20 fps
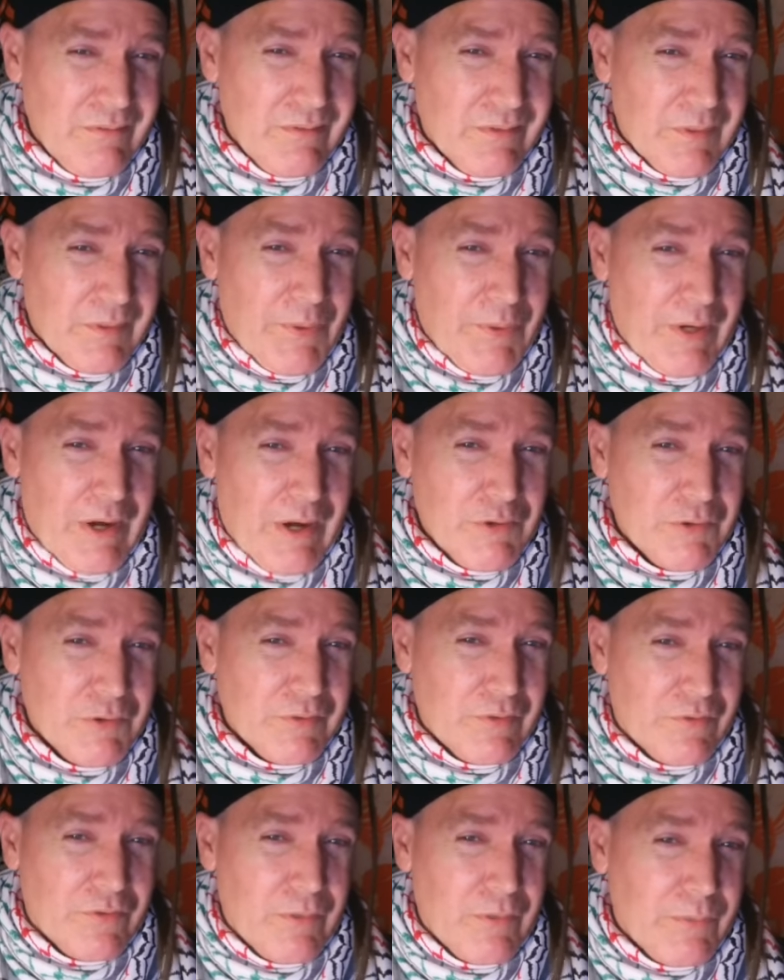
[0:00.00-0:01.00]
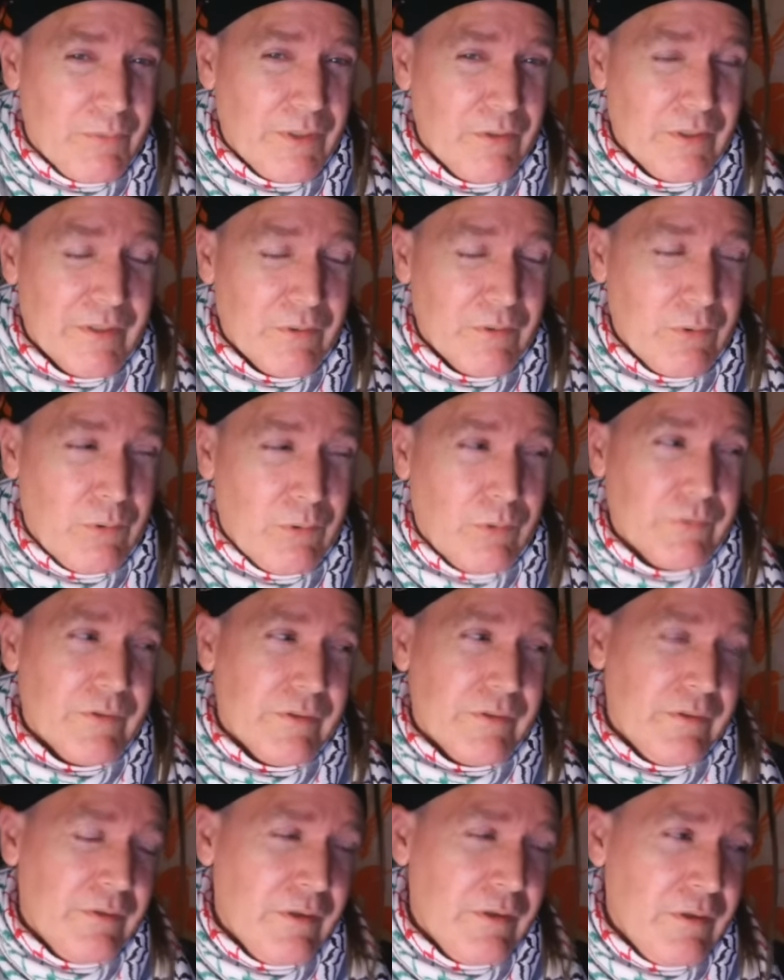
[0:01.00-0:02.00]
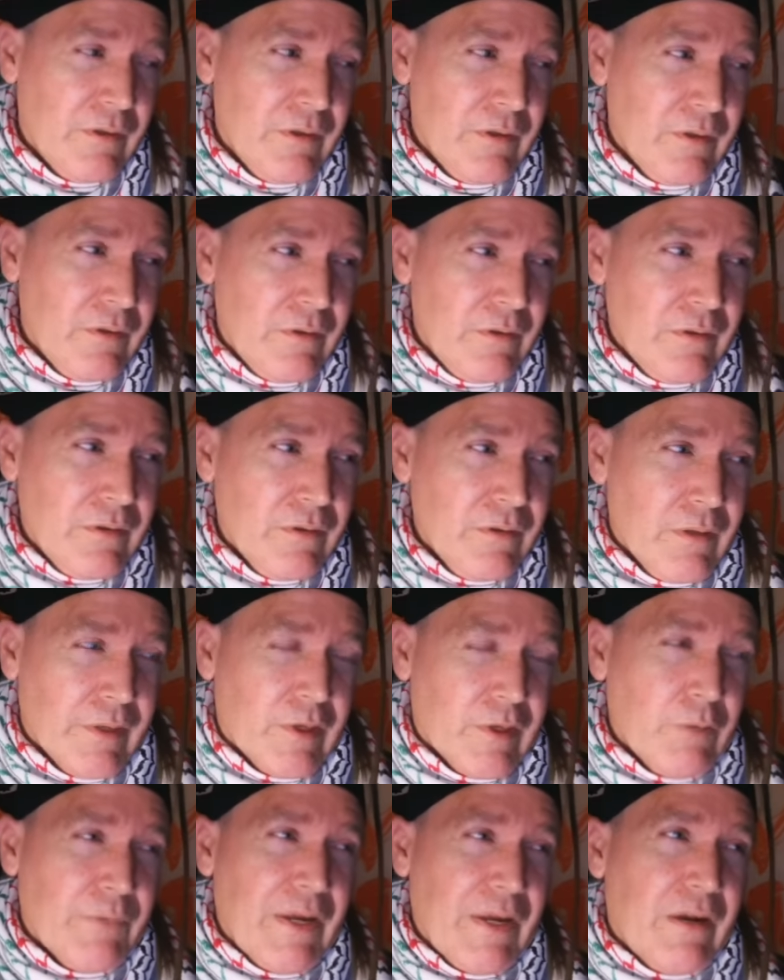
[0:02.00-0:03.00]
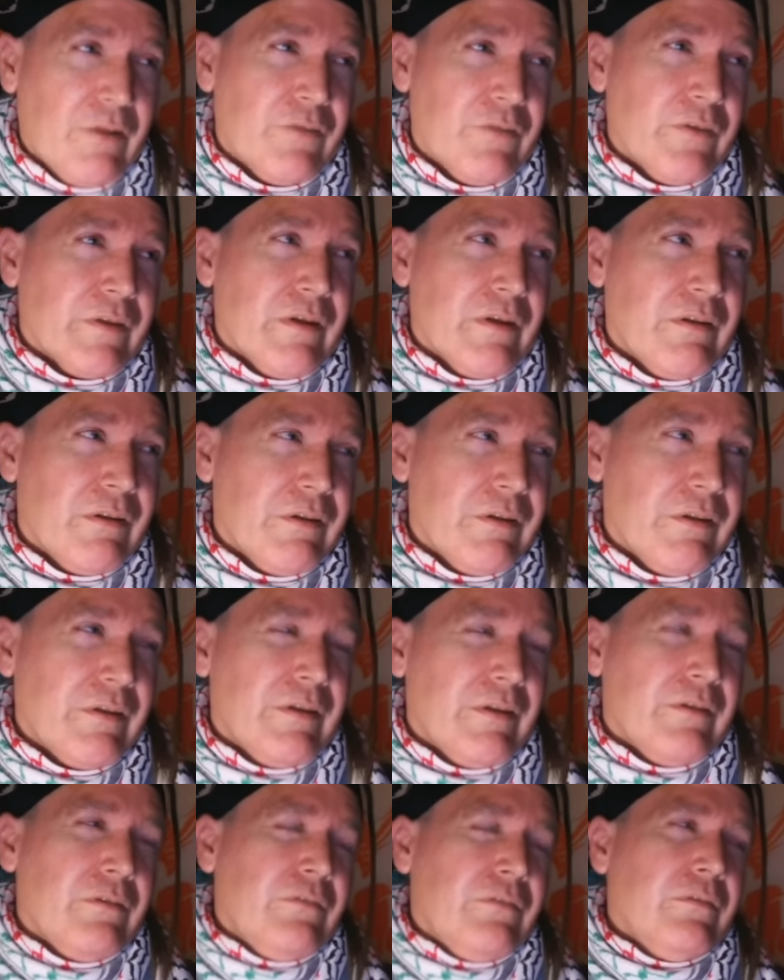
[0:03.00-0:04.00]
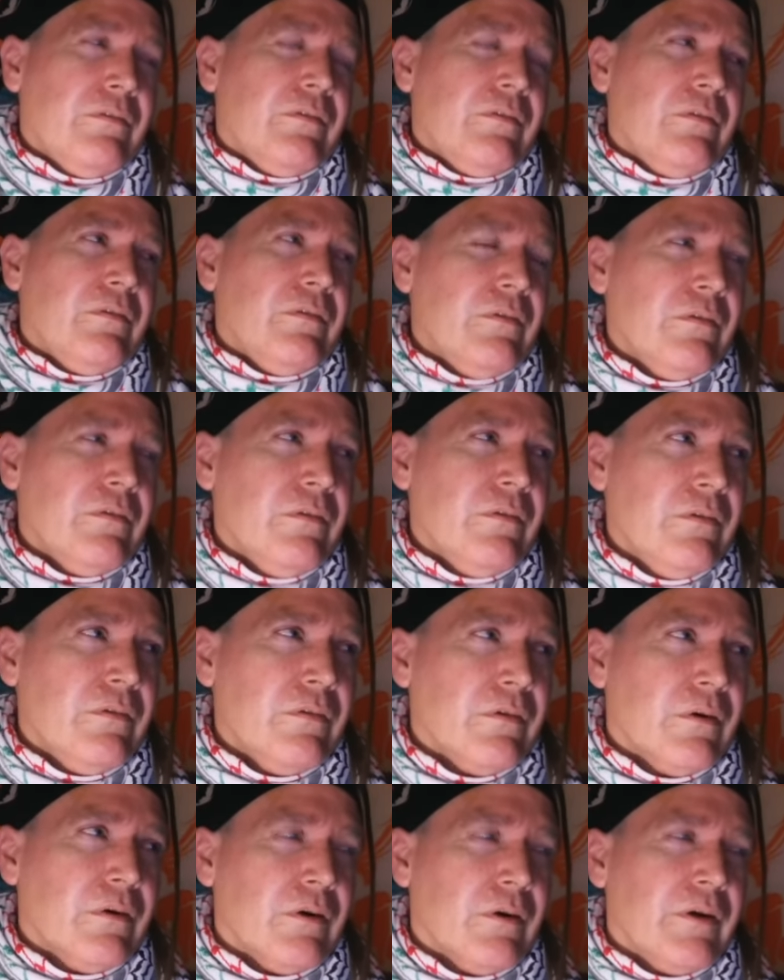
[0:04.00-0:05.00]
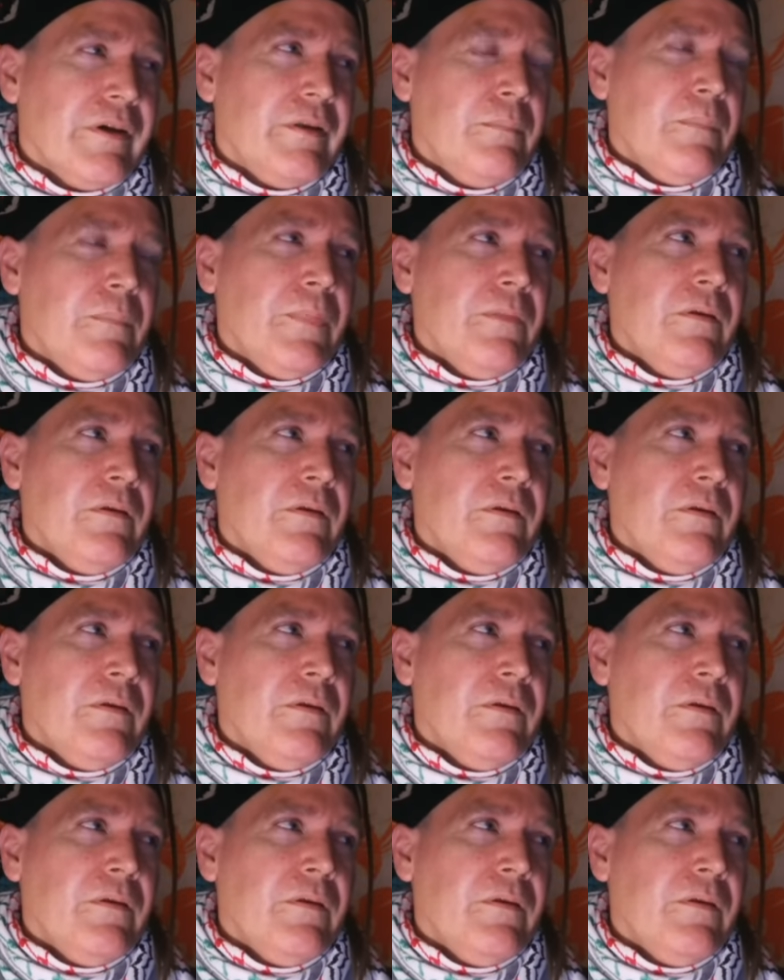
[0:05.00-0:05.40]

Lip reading: the postulates of somebody like Nolte, and I come at this again and again, all right?